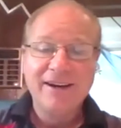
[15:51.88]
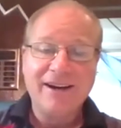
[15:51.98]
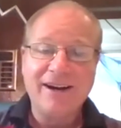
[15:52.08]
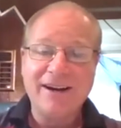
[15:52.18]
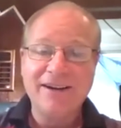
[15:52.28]

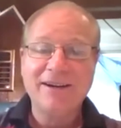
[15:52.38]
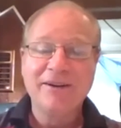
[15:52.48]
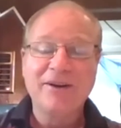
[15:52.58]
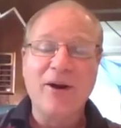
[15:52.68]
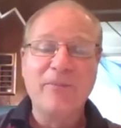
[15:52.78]

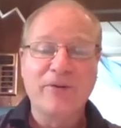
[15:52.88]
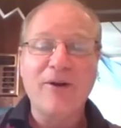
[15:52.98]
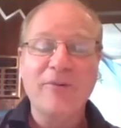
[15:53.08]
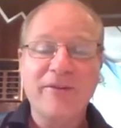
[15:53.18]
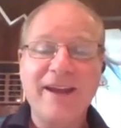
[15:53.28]

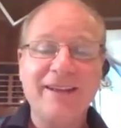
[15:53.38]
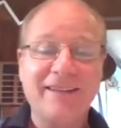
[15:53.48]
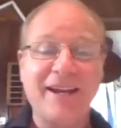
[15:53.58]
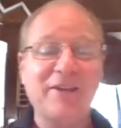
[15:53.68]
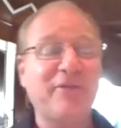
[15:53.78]
GoPro with
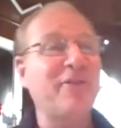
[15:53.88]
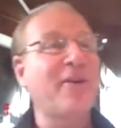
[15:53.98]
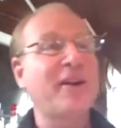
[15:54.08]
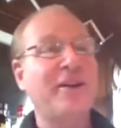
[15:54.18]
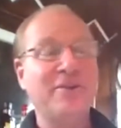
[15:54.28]
Anthony S.
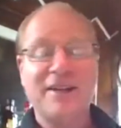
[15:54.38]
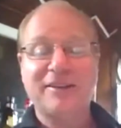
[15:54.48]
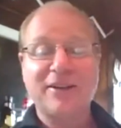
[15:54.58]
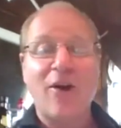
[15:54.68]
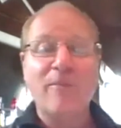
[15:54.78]
Fiore, who's
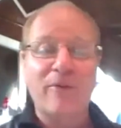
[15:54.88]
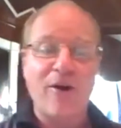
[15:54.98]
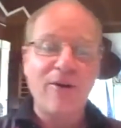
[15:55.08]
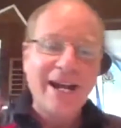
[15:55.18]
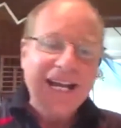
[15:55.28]
got the
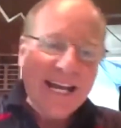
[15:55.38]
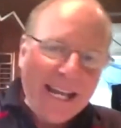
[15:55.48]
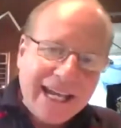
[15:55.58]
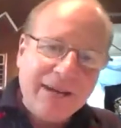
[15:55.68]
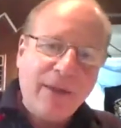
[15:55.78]
GoPro
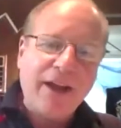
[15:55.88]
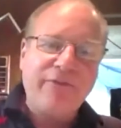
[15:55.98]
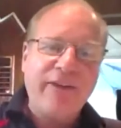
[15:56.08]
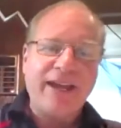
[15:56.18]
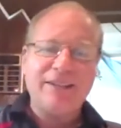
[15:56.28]
in my
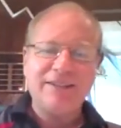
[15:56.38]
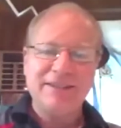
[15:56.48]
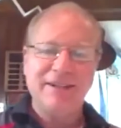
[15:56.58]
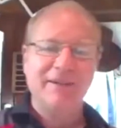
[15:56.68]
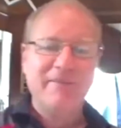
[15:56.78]

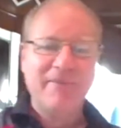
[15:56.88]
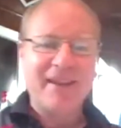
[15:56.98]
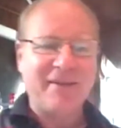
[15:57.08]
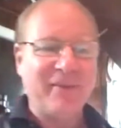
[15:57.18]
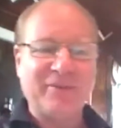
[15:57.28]
face.
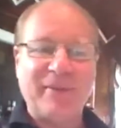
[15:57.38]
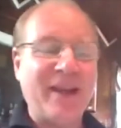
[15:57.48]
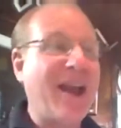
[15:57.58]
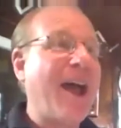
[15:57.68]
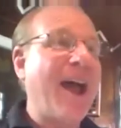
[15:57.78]
He must
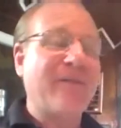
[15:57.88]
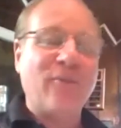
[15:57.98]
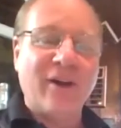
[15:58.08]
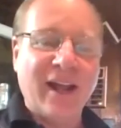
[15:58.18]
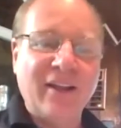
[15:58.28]
be
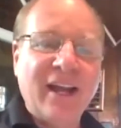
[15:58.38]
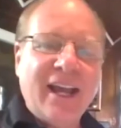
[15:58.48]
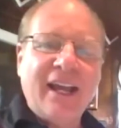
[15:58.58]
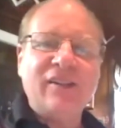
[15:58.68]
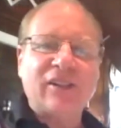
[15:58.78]
having one hell.
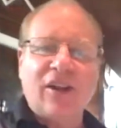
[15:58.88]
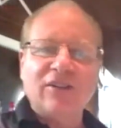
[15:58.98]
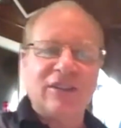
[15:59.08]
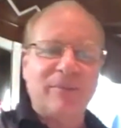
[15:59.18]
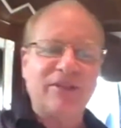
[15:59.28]
His
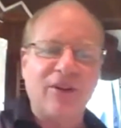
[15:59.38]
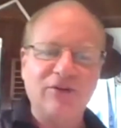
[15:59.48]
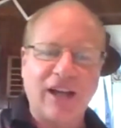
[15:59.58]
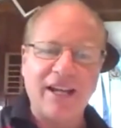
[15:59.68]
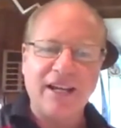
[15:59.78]
close up so
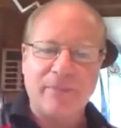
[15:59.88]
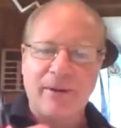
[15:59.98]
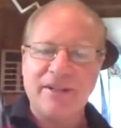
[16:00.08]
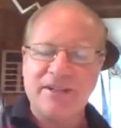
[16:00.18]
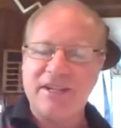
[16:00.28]
tight, you could
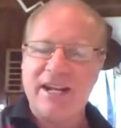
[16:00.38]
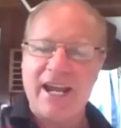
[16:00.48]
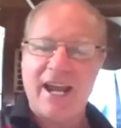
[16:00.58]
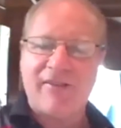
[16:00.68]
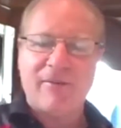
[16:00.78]
probably see the
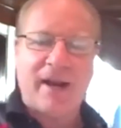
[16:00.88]
hair in